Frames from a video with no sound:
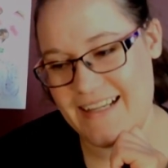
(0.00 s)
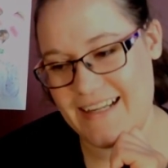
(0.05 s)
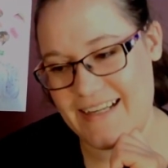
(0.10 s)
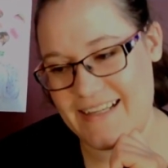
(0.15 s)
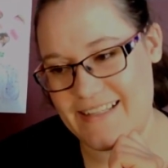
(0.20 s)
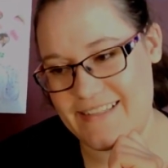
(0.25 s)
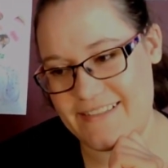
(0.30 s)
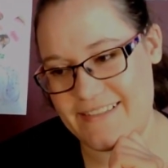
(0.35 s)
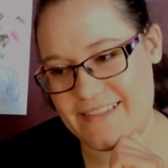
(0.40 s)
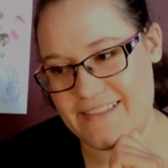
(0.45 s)

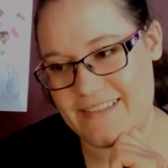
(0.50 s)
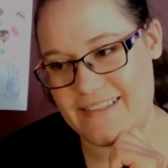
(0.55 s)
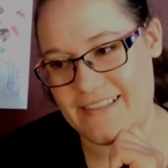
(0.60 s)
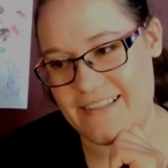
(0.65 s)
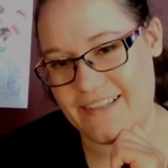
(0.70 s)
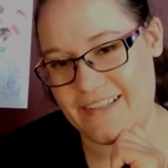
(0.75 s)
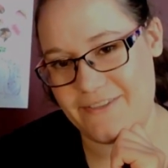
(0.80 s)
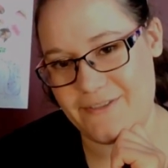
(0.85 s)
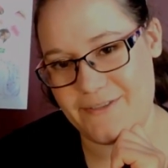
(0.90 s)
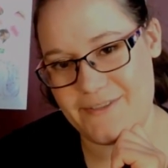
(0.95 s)
And
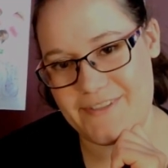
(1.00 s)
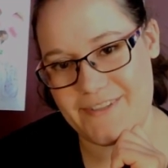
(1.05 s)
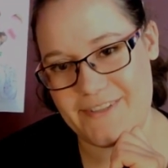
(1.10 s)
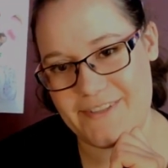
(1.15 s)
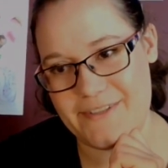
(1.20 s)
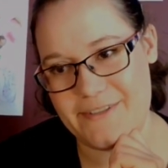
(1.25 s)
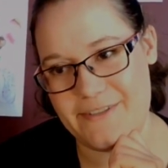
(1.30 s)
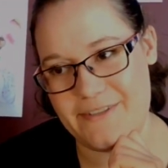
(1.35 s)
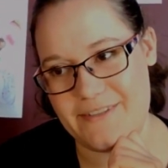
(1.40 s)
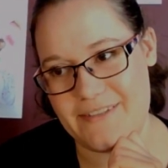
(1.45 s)
I
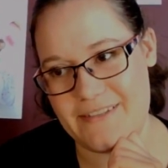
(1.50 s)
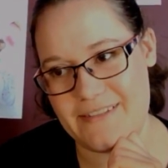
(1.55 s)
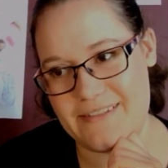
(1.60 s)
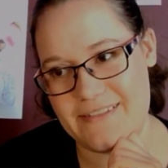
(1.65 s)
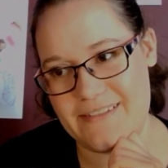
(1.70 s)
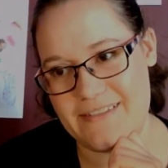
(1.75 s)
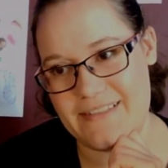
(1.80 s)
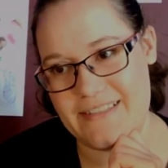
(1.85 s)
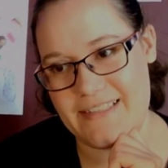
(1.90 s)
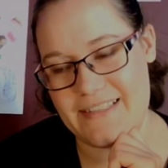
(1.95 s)
also
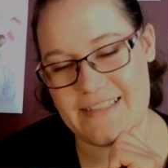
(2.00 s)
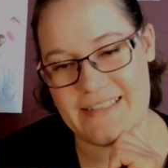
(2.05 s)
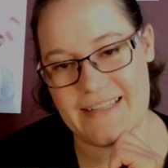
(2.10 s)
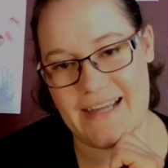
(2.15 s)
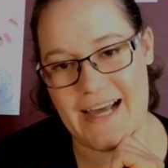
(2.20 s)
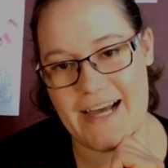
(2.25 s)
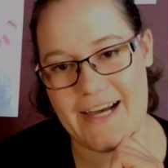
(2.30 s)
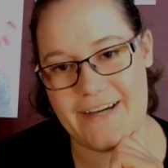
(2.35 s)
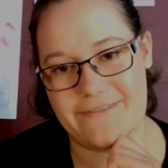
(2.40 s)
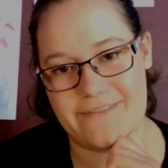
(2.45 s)
didn't
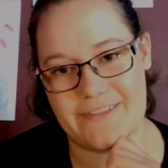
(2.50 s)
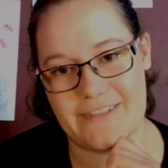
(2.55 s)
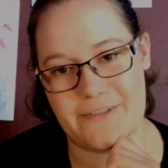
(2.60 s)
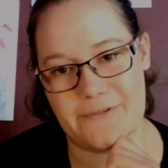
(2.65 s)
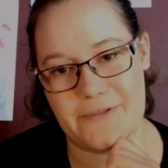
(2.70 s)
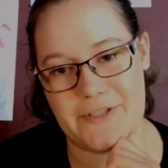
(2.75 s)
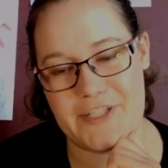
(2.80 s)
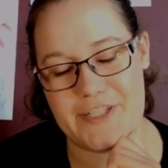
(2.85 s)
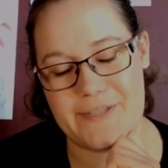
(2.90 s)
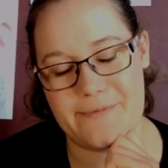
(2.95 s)
have a
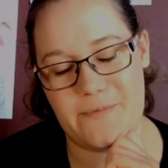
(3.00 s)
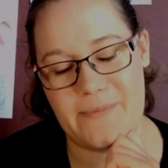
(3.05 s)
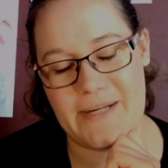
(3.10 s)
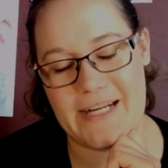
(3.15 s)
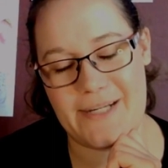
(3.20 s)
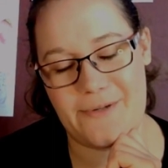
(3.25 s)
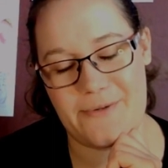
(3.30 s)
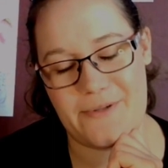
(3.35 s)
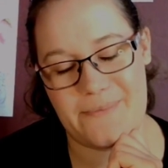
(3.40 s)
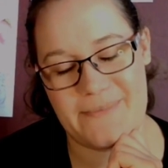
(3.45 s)
reusable
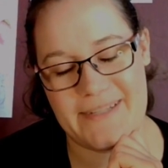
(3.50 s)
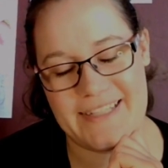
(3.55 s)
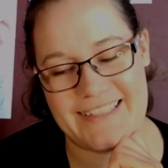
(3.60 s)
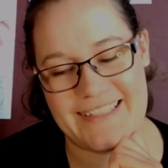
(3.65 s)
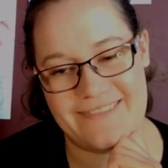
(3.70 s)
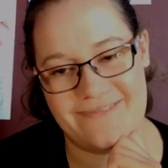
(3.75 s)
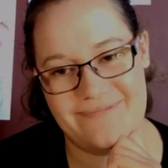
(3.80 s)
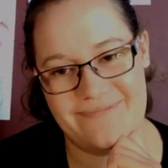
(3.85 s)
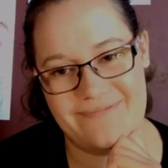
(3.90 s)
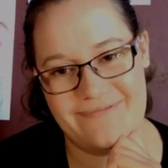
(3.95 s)
bag with me,